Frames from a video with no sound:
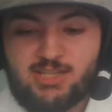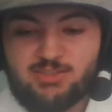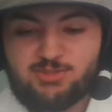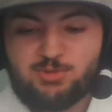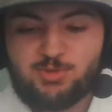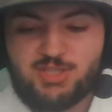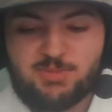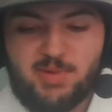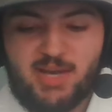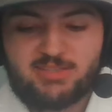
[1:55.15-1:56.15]
little too good
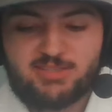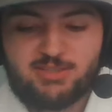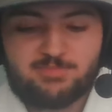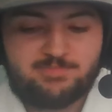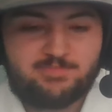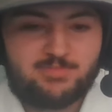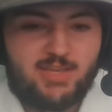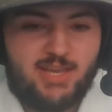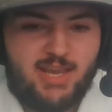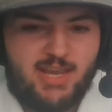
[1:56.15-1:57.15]
to pass up.
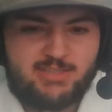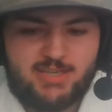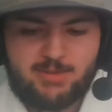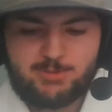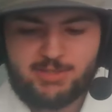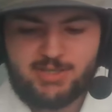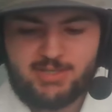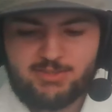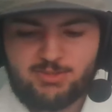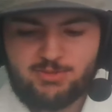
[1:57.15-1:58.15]
And time to
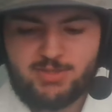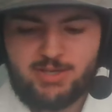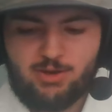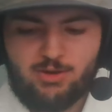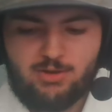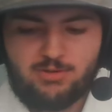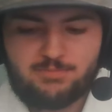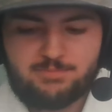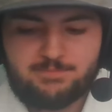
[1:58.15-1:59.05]
get into the haul.